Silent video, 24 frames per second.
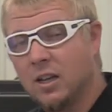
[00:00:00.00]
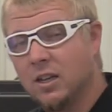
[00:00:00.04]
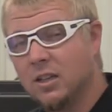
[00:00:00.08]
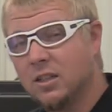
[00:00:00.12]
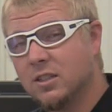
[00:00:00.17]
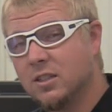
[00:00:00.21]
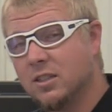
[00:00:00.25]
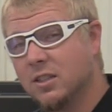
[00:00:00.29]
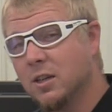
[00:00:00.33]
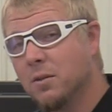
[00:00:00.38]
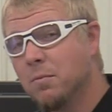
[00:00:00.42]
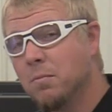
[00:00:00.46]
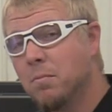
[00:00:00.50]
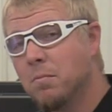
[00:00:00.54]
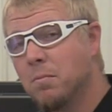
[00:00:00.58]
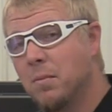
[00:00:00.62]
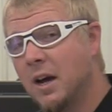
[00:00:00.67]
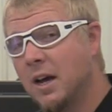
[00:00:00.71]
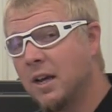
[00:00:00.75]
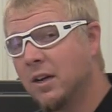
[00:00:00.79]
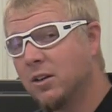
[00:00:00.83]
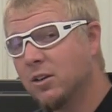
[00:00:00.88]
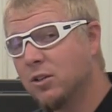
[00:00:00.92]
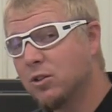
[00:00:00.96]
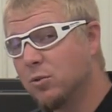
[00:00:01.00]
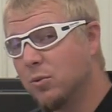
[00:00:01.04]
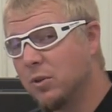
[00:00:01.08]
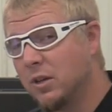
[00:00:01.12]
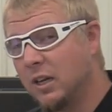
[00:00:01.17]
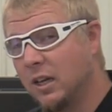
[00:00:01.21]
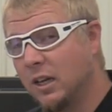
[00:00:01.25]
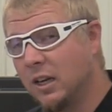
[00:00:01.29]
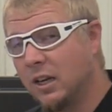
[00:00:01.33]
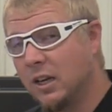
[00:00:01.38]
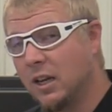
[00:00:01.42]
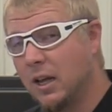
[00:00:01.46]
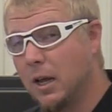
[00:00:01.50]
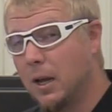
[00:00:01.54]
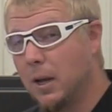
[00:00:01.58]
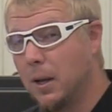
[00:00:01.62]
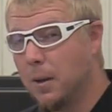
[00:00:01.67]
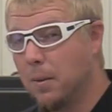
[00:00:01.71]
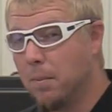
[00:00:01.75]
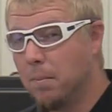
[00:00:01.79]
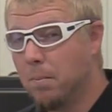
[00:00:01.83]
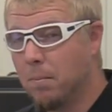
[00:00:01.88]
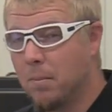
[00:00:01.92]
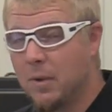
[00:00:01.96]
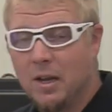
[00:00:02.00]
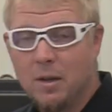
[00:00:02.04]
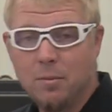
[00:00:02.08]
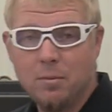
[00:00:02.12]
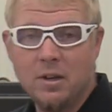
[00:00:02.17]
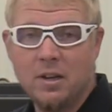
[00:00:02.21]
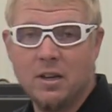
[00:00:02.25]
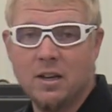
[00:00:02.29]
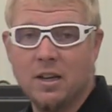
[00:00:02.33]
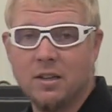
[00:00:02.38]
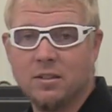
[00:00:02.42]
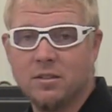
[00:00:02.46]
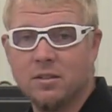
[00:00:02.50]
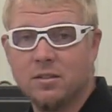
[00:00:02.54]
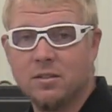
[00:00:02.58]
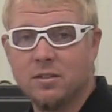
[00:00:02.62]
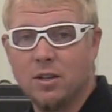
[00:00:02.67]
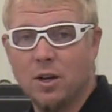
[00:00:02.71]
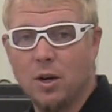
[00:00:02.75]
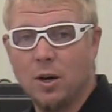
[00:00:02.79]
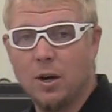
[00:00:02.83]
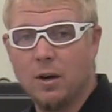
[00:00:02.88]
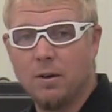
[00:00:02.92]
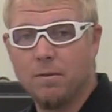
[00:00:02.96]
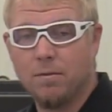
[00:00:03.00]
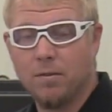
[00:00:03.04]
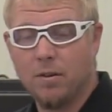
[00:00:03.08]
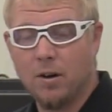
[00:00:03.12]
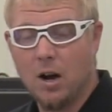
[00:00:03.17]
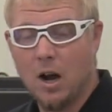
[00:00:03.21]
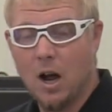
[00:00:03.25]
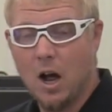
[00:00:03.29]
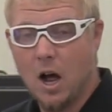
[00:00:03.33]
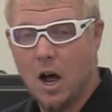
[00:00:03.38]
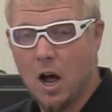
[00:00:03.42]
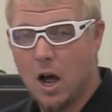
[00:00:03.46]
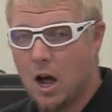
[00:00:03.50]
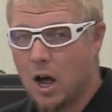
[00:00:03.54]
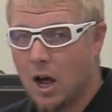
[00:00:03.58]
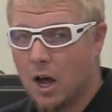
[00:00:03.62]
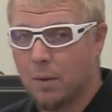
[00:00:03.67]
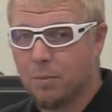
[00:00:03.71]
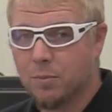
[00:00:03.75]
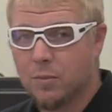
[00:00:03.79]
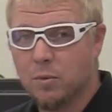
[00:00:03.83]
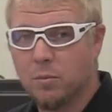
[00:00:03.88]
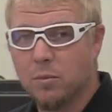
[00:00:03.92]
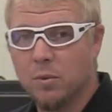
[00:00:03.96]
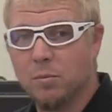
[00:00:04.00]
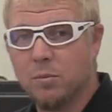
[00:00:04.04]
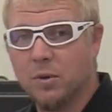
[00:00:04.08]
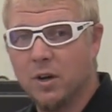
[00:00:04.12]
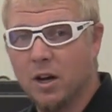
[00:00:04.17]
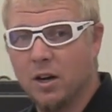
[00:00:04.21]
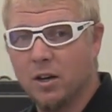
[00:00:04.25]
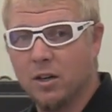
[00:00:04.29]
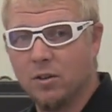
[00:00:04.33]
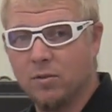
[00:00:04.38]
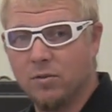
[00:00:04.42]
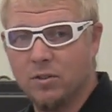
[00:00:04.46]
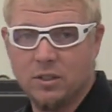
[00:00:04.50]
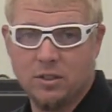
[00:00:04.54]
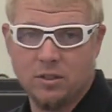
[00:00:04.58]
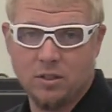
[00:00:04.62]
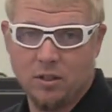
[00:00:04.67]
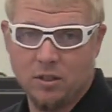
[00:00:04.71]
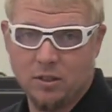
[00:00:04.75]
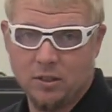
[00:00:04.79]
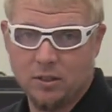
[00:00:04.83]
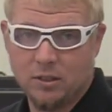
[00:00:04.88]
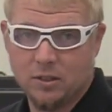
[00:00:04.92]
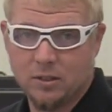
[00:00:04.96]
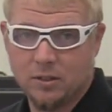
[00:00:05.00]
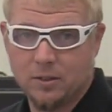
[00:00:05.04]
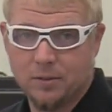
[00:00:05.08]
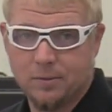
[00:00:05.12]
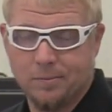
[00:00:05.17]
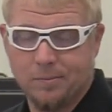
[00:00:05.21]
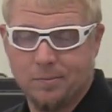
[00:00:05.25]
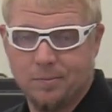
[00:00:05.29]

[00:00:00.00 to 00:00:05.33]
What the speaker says: Some minor tweaking may be necessary for optimum cutting results.